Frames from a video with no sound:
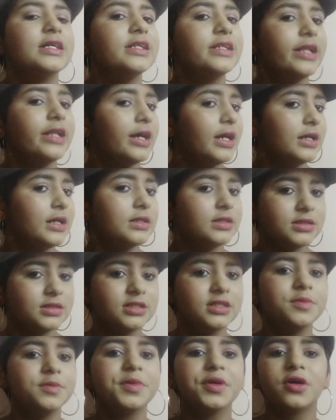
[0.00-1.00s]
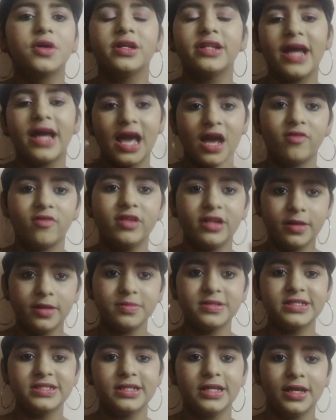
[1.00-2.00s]
currently I couldn't because I have a
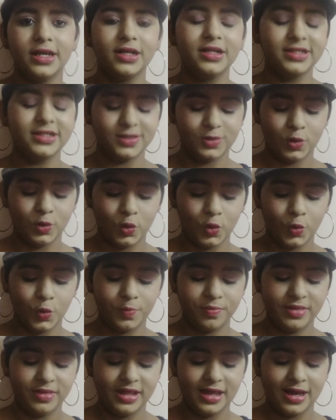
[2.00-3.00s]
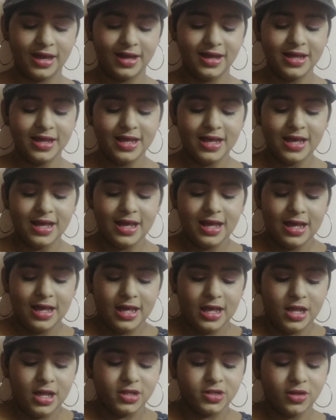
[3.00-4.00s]
lipstick. So yeah.
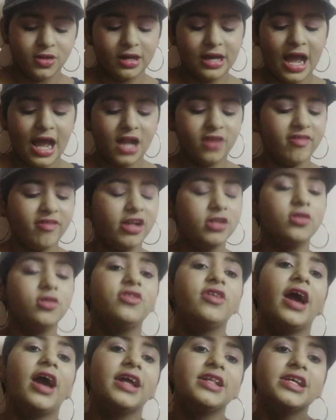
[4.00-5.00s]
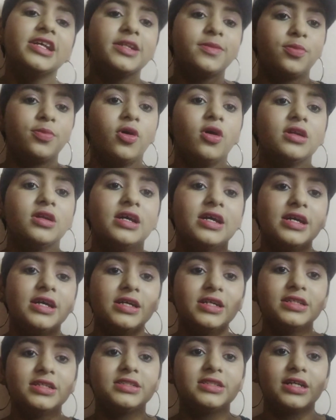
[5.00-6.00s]
So I can't wait to try this
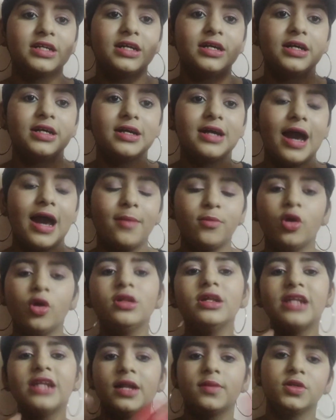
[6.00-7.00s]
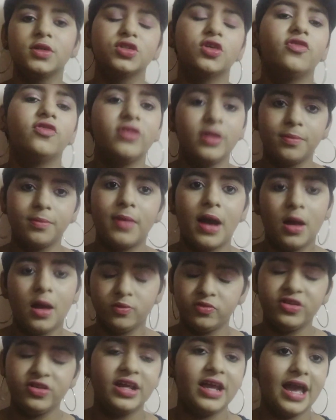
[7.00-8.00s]
product. I'm not that much of lip
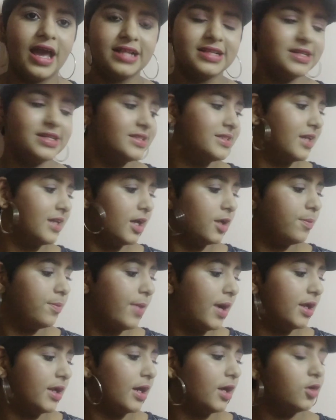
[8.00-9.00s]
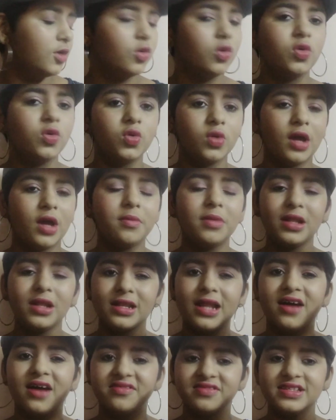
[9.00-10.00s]
balm freak, as I said, but I may
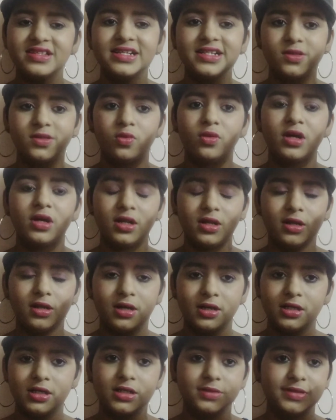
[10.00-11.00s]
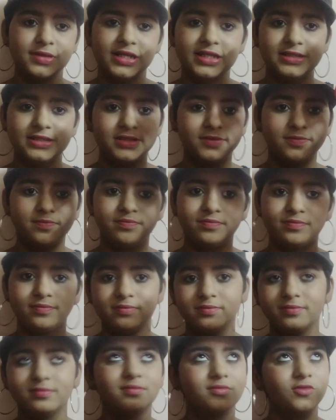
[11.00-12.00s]
love this one, but
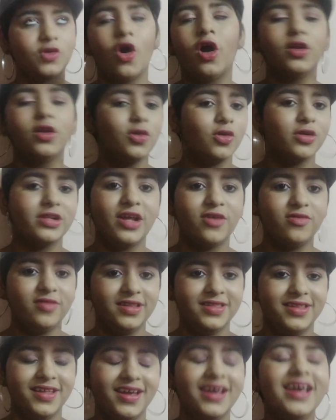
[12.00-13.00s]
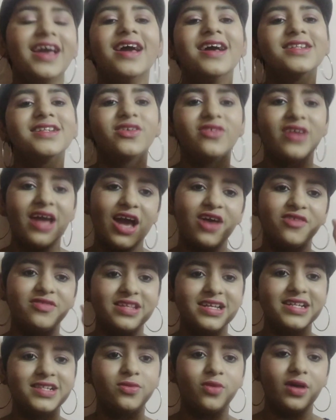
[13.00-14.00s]
God knows everything. So we have
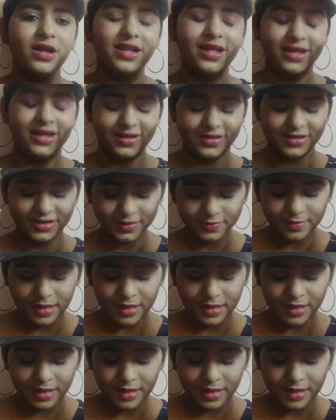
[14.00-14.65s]
this one here.